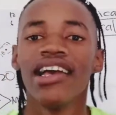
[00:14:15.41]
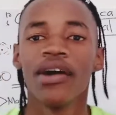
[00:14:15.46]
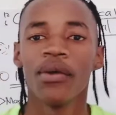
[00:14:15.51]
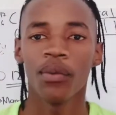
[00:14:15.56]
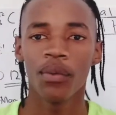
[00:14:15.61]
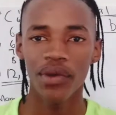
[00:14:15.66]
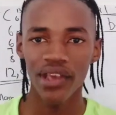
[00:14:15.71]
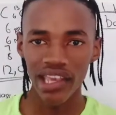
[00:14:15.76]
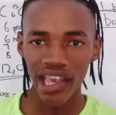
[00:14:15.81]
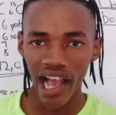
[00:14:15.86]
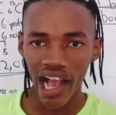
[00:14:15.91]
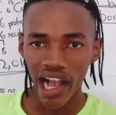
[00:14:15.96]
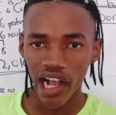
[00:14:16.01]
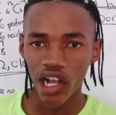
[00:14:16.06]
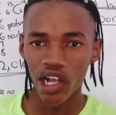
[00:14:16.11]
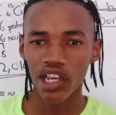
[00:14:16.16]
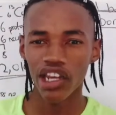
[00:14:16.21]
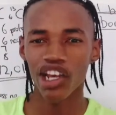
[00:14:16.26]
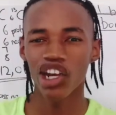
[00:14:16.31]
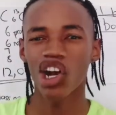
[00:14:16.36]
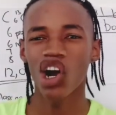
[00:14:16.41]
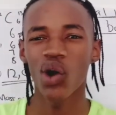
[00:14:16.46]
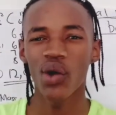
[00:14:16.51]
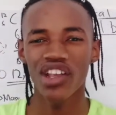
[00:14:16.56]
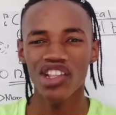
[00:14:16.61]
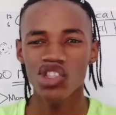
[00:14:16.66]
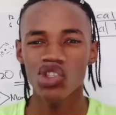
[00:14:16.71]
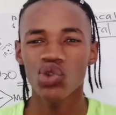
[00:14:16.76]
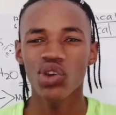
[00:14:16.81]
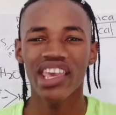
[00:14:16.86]
We are gonna go
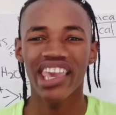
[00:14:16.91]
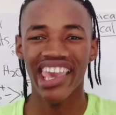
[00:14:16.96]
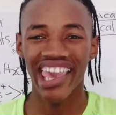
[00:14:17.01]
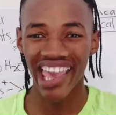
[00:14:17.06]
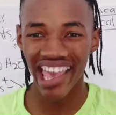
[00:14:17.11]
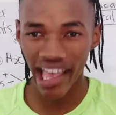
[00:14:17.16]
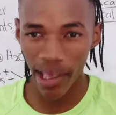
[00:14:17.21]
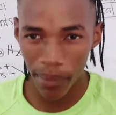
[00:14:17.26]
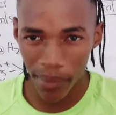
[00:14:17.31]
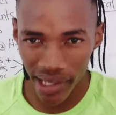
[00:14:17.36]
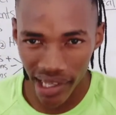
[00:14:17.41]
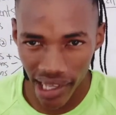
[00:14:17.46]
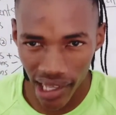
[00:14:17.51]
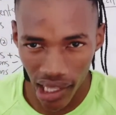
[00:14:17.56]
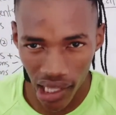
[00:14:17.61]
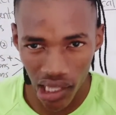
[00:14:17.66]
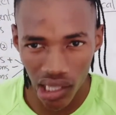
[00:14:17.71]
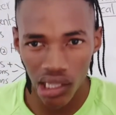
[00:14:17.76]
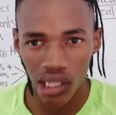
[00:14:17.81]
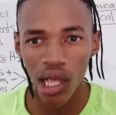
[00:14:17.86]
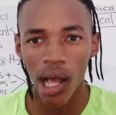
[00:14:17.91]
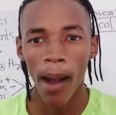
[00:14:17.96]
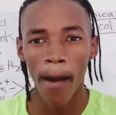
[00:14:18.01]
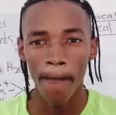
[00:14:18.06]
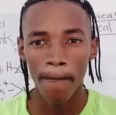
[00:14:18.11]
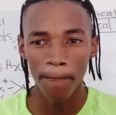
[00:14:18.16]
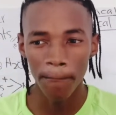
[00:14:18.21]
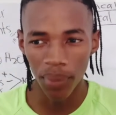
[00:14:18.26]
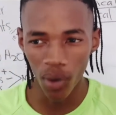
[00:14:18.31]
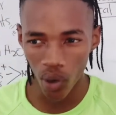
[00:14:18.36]
into chemical
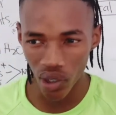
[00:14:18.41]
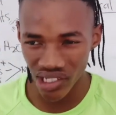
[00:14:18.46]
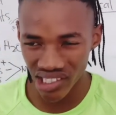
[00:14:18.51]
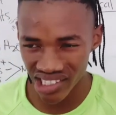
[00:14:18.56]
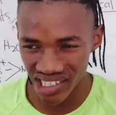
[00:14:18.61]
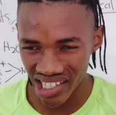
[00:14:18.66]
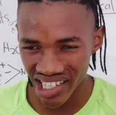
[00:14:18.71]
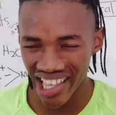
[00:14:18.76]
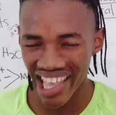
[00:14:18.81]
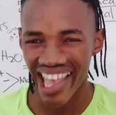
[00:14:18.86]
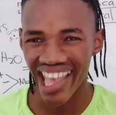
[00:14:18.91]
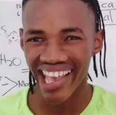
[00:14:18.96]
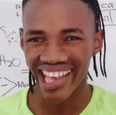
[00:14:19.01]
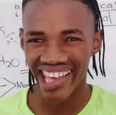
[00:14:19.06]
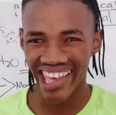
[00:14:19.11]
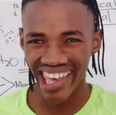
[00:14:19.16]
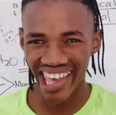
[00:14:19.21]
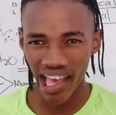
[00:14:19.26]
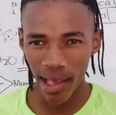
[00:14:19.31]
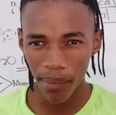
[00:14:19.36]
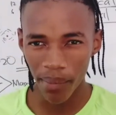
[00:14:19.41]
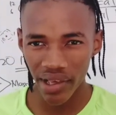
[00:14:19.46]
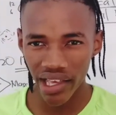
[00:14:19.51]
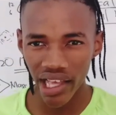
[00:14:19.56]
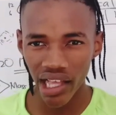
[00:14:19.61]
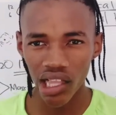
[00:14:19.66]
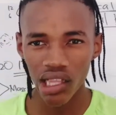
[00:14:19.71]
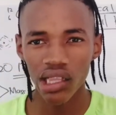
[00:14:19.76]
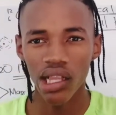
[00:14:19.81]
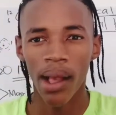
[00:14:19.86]
bonding.
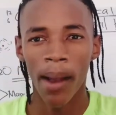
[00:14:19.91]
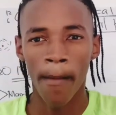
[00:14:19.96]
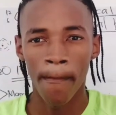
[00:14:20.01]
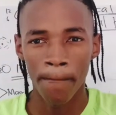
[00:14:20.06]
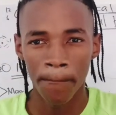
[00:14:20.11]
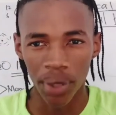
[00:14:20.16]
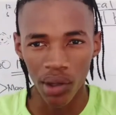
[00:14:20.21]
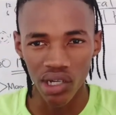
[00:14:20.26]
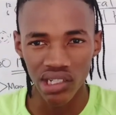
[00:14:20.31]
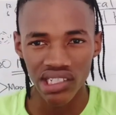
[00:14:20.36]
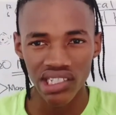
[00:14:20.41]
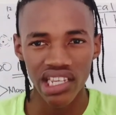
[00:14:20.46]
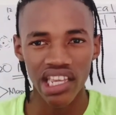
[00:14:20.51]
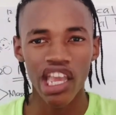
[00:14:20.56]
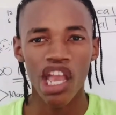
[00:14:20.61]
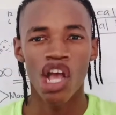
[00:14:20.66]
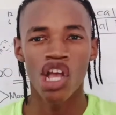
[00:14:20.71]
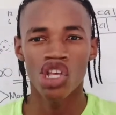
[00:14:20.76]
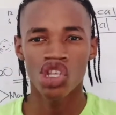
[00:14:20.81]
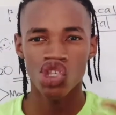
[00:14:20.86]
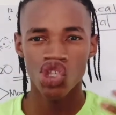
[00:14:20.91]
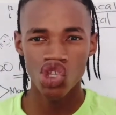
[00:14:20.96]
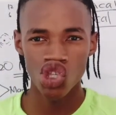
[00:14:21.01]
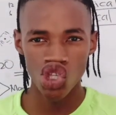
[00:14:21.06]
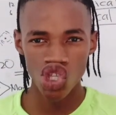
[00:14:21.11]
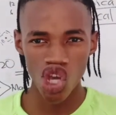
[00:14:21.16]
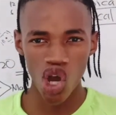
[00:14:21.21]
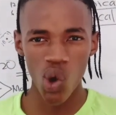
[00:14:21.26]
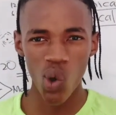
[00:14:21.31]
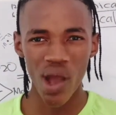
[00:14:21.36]
Chemical bonding.
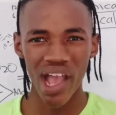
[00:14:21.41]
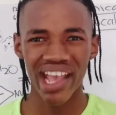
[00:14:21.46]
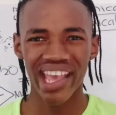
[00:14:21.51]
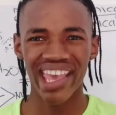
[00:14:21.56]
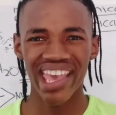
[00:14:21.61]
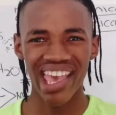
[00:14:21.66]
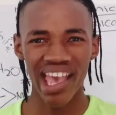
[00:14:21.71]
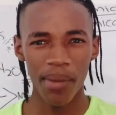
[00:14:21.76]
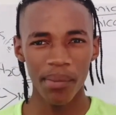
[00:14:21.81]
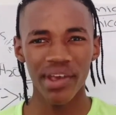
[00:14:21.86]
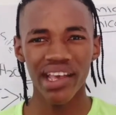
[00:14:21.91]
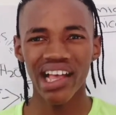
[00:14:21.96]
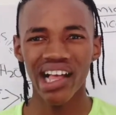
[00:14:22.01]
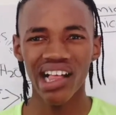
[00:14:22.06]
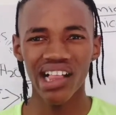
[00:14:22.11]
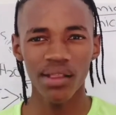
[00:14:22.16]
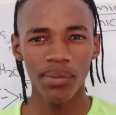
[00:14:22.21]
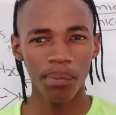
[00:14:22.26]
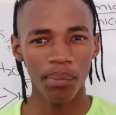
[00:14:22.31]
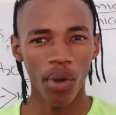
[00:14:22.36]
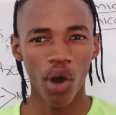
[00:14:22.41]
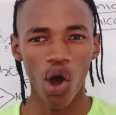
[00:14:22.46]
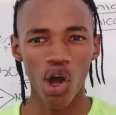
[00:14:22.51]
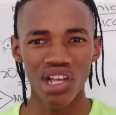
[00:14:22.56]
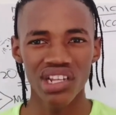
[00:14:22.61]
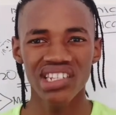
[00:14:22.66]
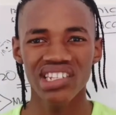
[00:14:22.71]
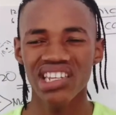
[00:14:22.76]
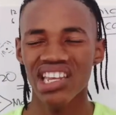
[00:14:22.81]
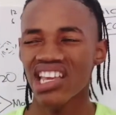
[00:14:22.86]
So a chemical
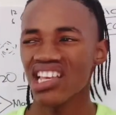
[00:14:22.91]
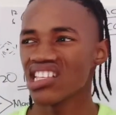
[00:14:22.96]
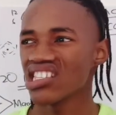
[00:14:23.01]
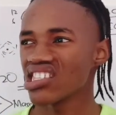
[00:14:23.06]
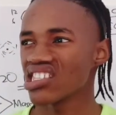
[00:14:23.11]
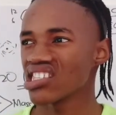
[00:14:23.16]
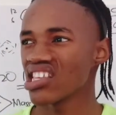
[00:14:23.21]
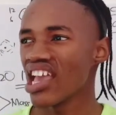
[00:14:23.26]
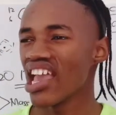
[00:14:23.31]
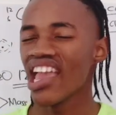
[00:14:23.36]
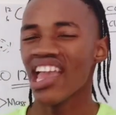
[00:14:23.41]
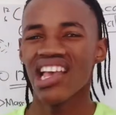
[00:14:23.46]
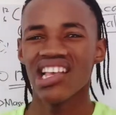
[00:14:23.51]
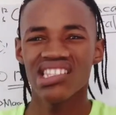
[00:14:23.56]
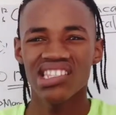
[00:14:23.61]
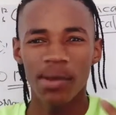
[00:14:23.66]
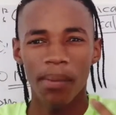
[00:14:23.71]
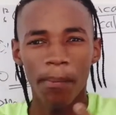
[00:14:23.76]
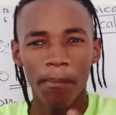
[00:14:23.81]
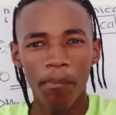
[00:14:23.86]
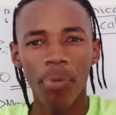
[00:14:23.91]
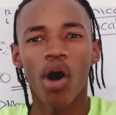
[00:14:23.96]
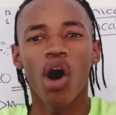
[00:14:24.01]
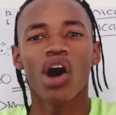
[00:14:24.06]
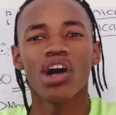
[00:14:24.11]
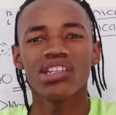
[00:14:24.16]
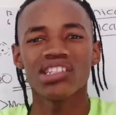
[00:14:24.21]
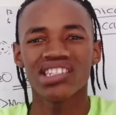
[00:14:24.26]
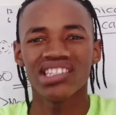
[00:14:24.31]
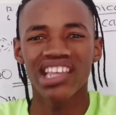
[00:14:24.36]
bond is a
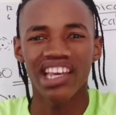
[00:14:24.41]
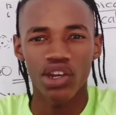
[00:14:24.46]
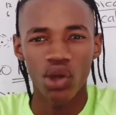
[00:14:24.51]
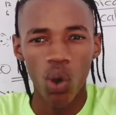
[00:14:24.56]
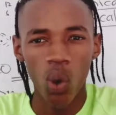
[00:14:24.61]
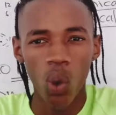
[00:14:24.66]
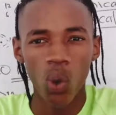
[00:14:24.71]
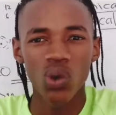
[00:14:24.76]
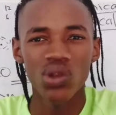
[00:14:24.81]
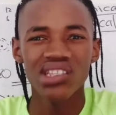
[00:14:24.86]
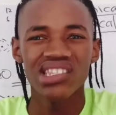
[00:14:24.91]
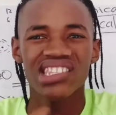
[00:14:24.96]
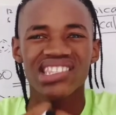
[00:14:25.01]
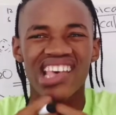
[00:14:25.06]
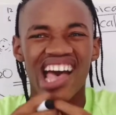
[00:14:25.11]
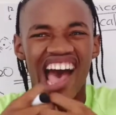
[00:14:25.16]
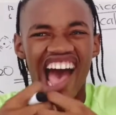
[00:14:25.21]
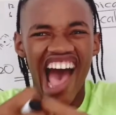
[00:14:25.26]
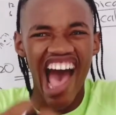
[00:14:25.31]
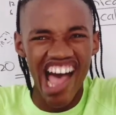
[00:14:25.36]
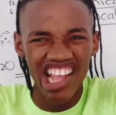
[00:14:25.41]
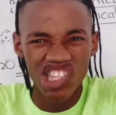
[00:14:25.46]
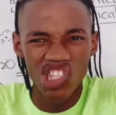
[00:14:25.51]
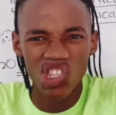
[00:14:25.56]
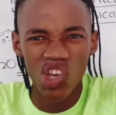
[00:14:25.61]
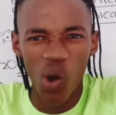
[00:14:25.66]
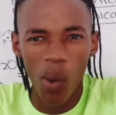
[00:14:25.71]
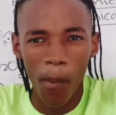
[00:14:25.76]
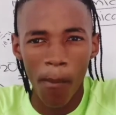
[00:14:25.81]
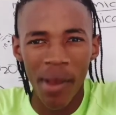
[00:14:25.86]
bond that holds
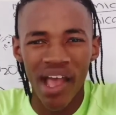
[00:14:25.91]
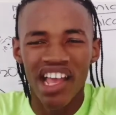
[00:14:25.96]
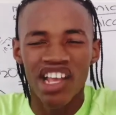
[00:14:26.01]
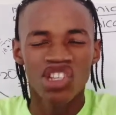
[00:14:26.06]
atom.